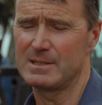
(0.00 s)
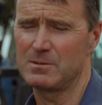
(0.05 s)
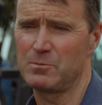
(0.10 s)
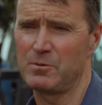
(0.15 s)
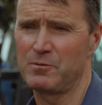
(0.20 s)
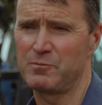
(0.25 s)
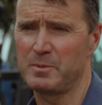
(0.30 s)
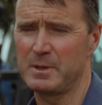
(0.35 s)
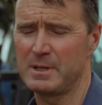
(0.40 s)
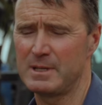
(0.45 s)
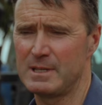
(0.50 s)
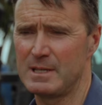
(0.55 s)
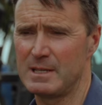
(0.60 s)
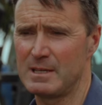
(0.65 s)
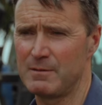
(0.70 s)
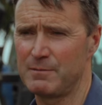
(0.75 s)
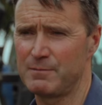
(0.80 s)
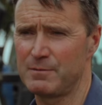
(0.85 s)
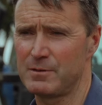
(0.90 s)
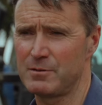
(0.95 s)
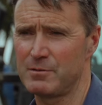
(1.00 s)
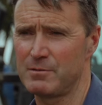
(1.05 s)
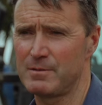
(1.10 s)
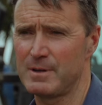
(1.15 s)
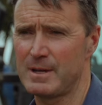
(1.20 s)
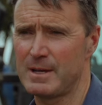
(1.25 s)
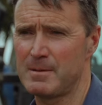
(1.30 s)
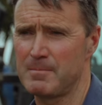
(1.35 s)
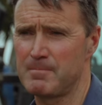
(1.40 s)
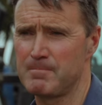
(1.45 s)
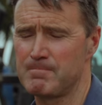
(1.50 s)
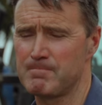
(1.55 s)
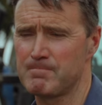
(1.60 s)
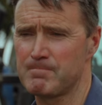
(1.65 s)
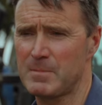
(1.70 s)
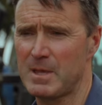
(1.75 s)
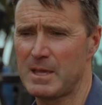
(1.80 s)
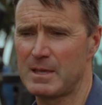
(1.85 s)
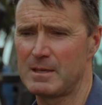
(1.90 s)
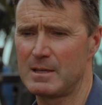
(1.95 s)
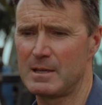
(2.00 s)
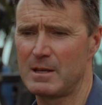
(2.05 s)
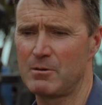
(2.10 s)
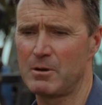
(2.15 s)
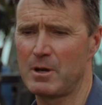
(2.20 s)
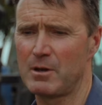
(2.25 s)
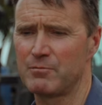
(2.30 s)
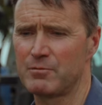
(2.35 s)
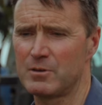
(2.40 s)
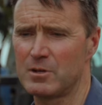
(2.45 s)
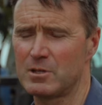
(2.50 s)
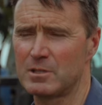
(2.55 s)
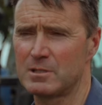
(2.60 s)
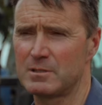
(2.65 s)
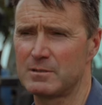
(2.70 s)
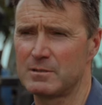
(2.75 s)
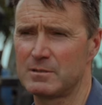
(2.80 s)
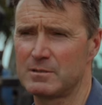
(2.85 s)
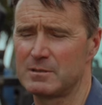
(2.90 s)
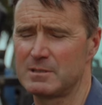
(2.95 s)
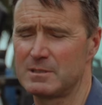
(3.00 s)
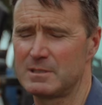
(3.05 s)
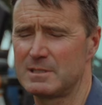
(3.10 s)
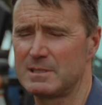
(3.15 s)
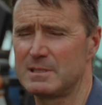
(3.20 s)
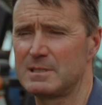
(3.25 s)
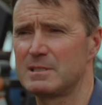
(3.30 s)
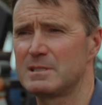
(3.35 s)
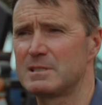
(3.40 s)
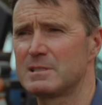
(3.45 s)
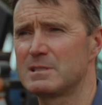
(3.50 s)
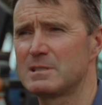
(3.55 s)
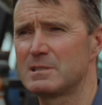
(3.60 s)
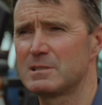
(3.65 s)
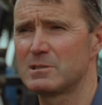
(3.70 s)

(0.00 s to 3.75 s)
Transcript: We've been here for, in our own right, since